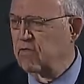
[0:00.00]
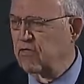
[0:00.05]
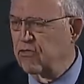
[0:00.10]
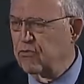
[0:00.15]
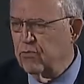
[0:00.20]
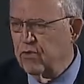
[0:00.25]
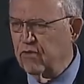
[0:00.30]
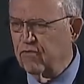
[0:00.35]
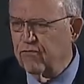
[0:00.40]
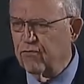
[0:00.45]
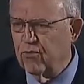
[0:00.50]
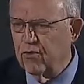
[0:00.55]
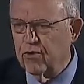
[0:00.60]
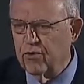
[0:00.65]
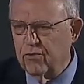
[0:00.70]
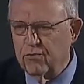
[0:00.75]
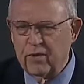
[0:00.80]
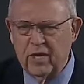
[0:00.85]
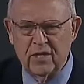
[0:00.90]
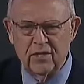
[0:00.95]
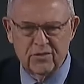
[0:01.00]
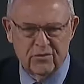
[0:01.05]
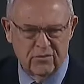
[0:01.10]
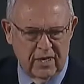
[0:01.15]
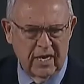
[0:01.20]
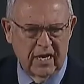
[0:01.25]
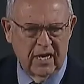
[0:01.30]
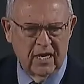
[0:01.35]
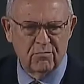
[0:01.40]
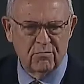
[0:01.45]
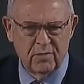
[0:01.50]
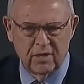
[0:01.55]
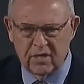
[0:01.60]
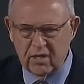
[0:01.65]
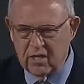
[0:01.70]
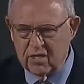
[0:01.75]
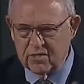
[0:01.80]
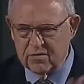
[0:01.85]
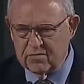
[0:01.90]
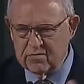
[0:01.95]
3 or 4 raised their hand
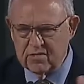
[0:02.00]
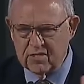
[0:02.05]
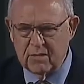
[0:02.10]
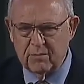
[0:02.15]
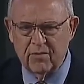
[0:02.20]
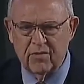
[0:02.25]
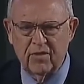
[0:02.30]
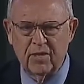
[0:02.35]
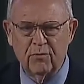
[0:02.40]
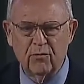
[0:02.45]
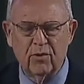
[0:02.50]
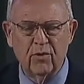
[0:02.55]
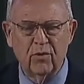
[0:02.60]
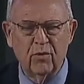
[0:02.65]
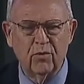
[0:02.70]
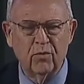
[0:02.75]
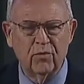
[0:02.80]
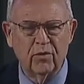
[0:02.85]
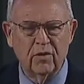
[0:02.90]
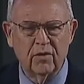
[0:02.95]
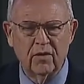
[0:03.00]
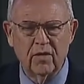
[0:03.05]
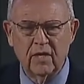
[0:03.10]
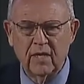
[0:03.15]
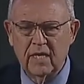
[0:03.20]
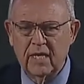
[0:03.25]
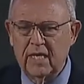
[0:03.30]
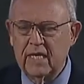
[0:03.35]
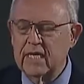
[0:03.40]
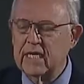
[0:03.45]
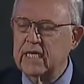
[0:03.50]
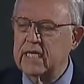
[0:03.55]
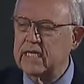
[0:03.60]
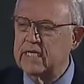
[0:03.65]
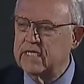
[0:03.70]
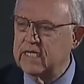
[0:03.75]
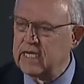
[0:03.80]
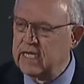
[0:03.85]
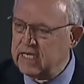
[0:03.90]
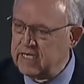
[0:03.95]
because some of them were older. He
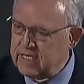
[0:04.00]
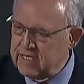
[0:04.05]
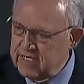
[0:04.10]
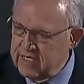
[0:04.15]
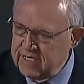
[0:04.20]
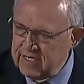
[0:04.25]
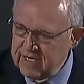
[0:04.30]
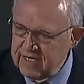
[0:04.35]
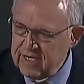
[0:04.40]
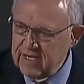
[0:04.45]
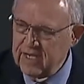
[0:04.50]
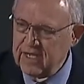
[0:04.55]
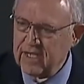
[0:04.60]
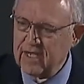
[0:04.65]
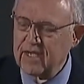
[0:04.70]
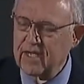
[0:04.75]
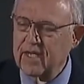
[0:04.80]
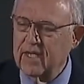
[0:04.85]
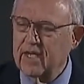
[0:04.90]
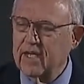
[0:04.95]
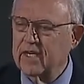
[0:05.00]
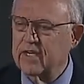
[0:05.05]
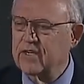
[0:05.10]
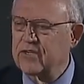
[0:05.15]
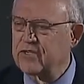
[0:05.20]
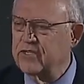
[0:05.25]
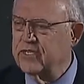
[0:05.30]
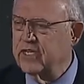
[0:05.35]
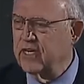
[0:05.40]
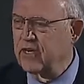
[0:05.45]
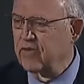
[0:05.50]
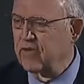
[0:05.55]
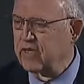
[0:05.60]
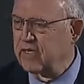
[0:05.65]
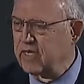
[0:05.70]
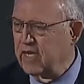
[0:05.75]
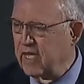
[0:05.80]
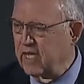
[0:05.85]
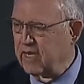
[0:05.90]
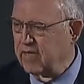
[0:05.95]
says, consider
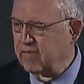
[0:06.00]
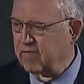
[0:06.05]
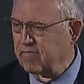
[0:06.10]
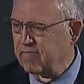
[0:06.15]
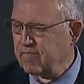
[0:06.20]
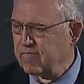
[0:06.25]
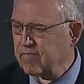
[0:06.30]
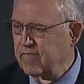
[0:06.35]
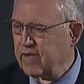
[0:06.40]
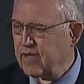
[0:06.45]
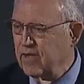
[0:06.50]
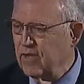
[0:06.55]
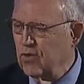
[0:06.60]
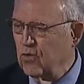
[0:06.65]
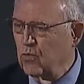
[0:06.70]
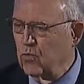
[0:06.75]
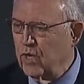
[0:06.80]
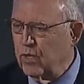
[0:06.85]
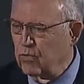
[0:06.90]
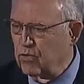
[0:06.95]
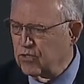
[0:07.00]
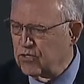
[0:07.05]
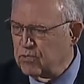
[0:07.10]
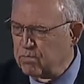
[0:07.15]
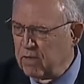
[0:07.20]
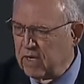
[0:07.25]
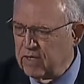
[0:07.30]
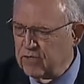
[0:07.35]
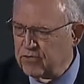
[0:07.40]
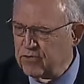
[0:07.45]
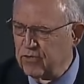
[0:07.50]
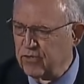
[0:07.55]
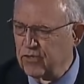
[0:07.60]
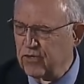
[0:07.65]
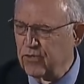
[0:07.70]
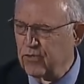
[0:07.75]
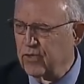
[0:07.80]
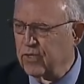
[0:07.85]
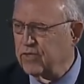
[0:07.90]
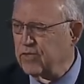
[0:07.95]
it done. We will sponsor
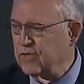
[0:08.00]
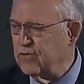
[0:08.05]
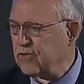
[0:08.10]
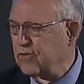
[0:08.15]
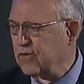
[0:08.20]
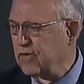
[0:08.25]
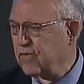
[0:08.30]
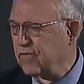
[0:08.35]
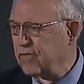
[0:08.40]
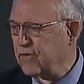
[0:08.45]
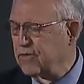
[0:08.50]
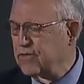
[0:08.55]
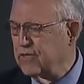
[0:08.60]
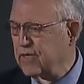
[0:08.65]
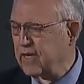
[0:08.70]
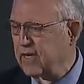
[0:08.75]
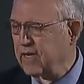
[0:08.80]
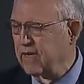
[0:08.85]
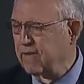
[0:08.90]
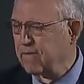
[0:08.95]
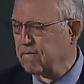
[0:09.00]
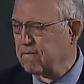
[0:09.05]
you at this university.